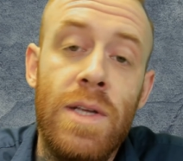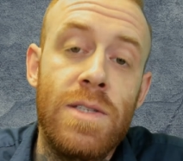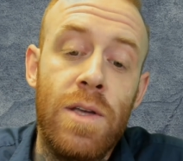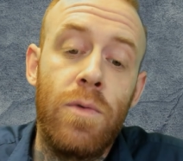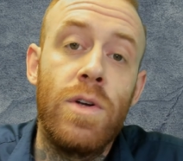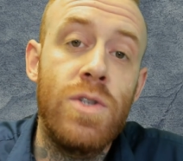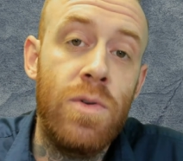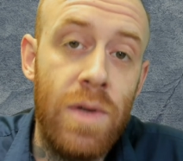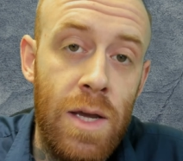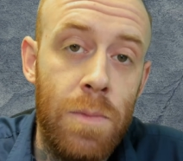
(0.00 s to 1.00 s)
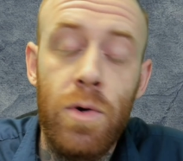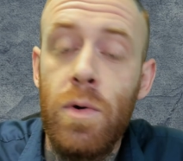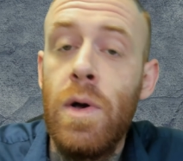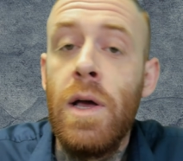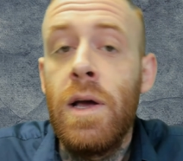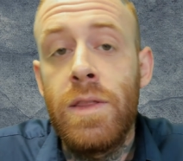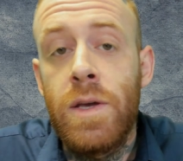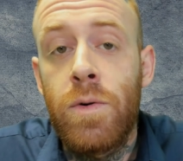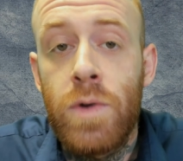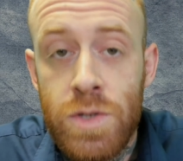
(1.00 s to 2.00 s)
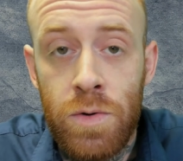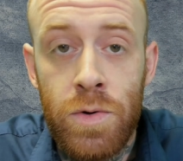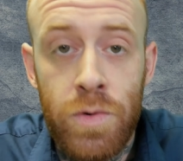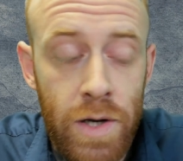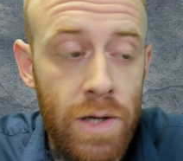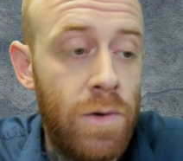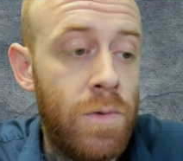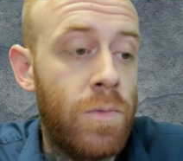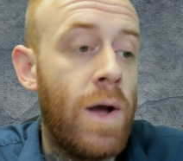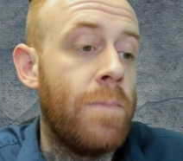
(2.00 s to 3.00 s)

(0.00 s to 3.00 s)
the original Hebrew and the original Greek, right?